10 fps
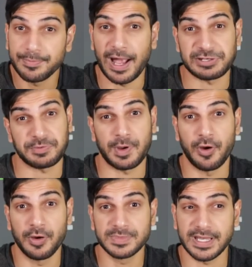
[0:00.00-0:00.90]
Patrick
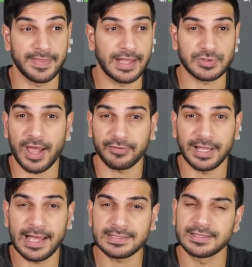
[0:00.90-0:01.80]
Mahomes in that draft
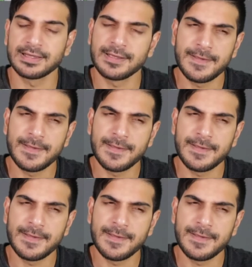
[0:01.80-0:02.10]
class.